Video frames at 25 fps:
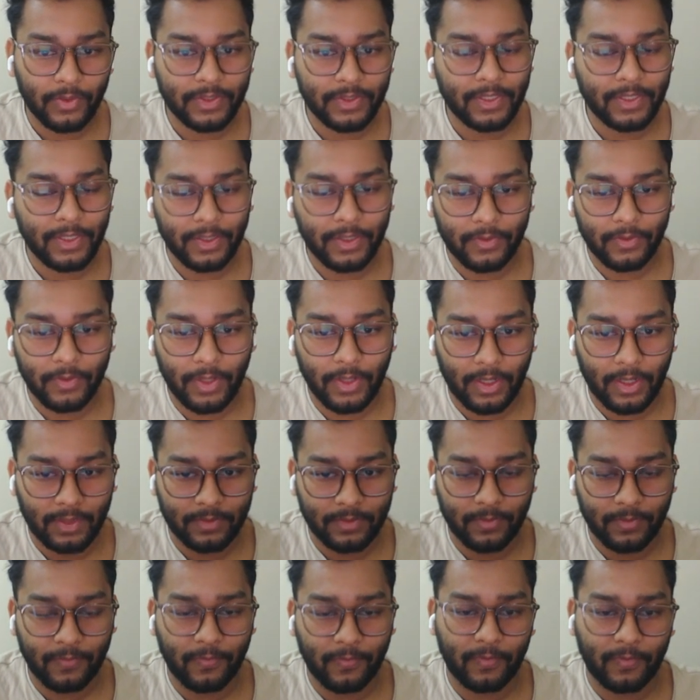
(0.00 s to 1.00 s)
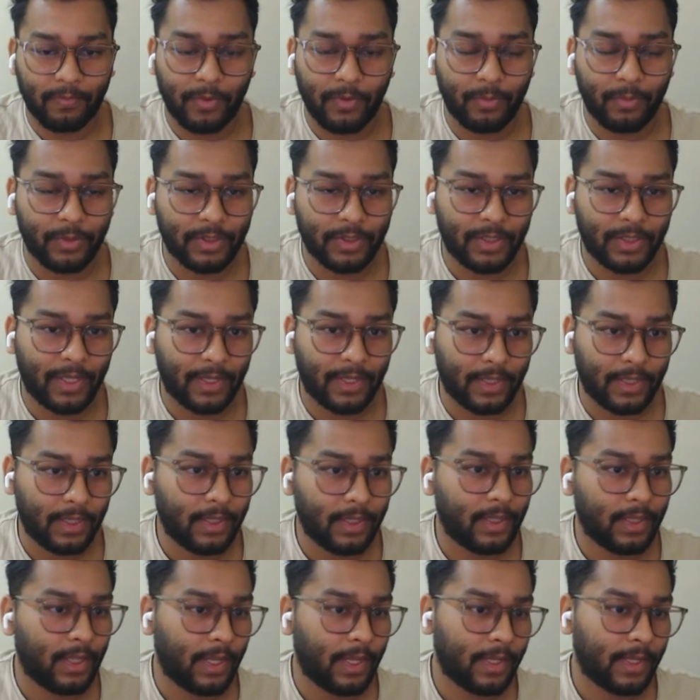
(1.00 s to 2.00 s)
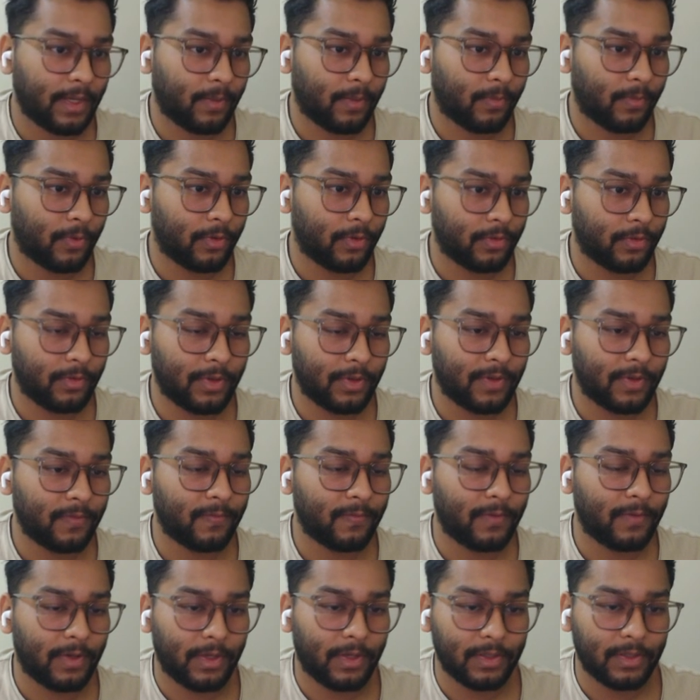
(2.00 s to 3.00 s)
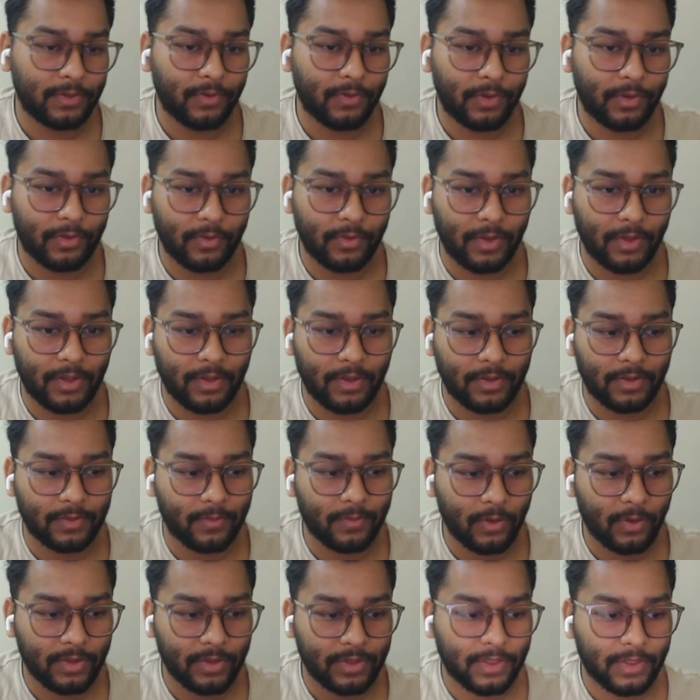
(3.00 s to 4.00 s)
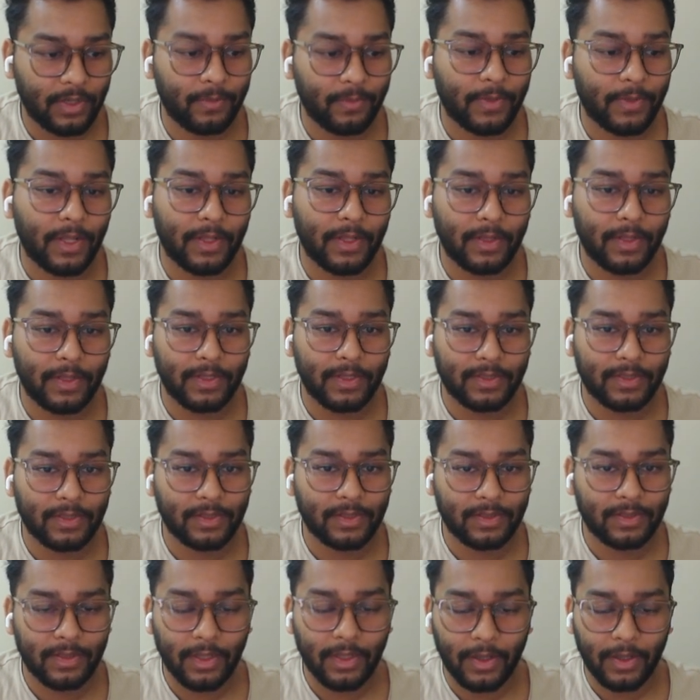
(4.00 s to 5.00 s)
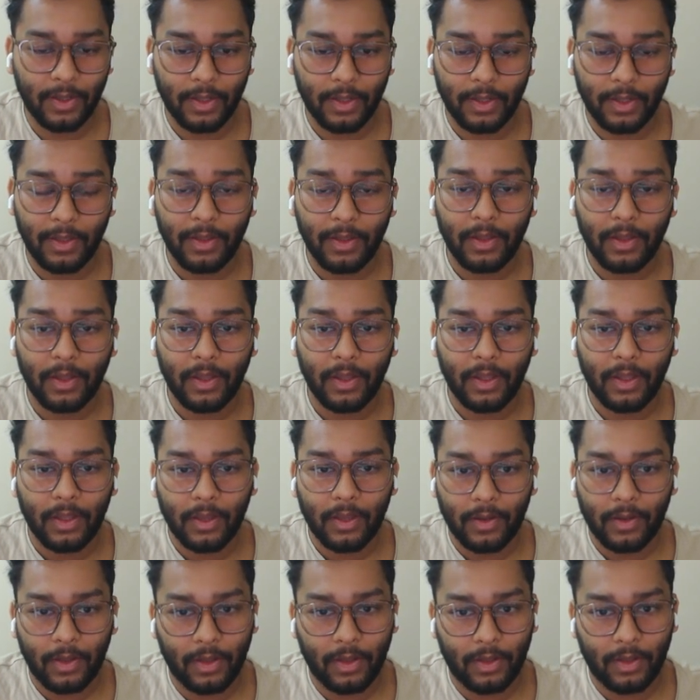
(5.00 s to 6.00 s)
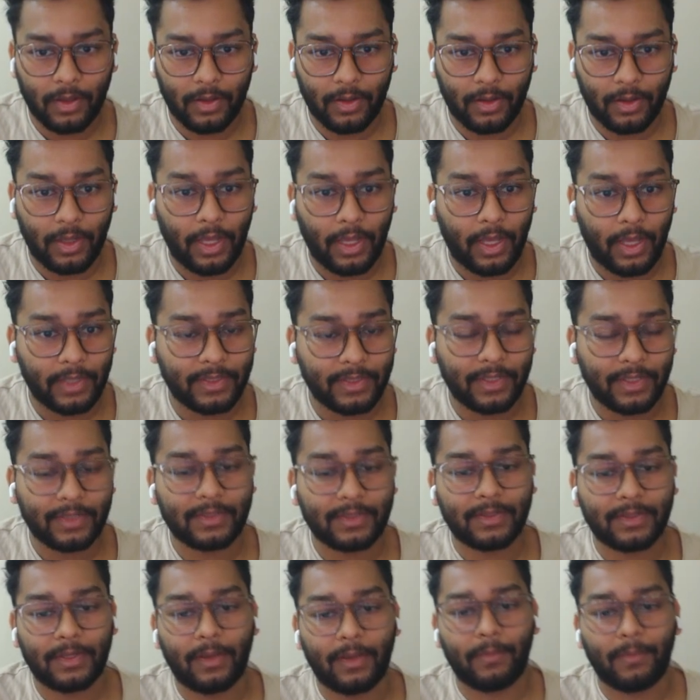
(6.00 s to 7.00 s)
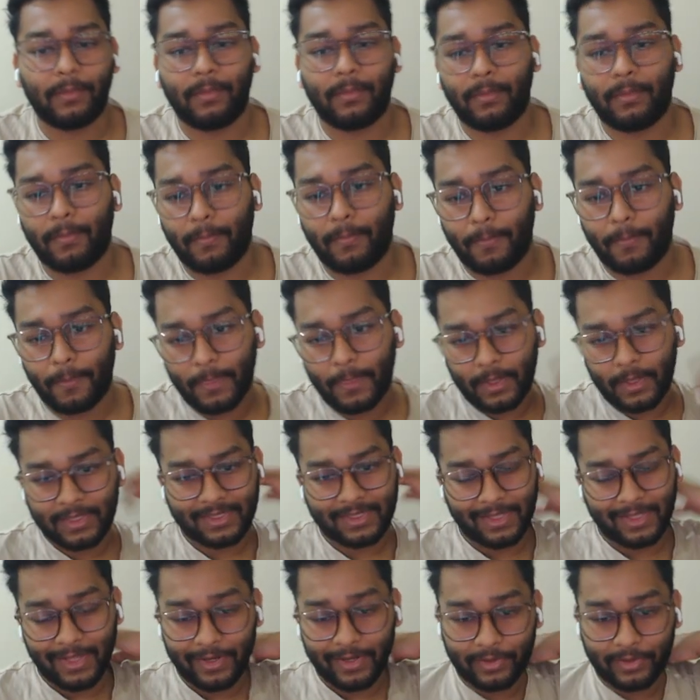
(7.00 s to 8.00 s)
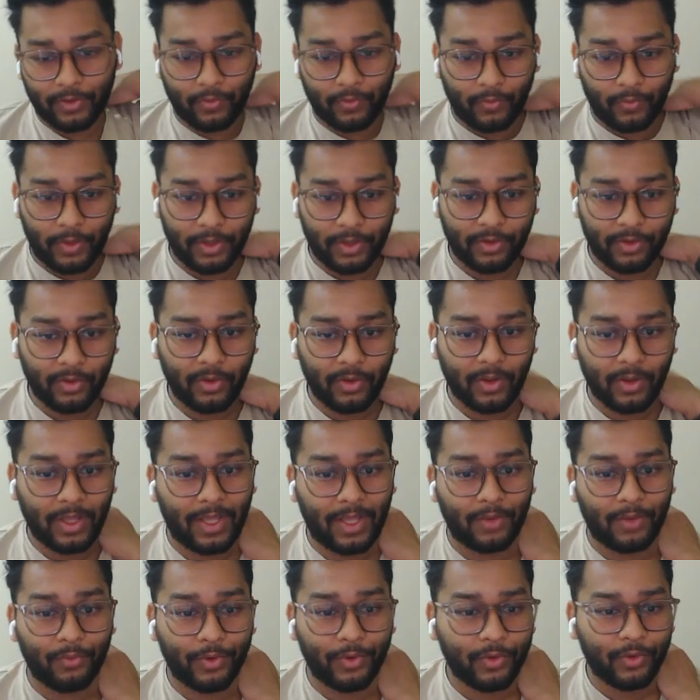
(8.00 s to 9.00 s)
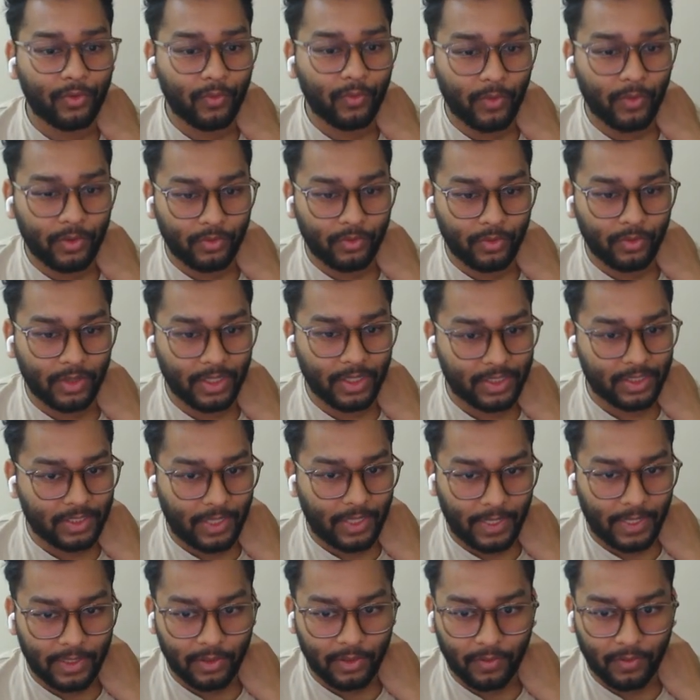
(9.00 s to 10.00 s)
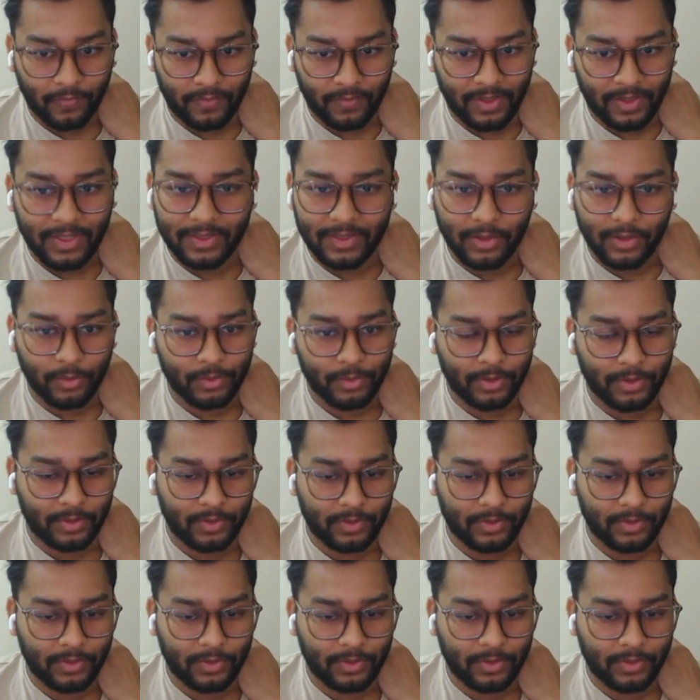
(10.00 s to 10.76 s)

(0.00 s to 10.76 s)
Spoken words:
you will see it will ask me for permission again, and I'm going to give. It is going to run a small script, and this is the IsaacSim selector window. We don't want to touch any of these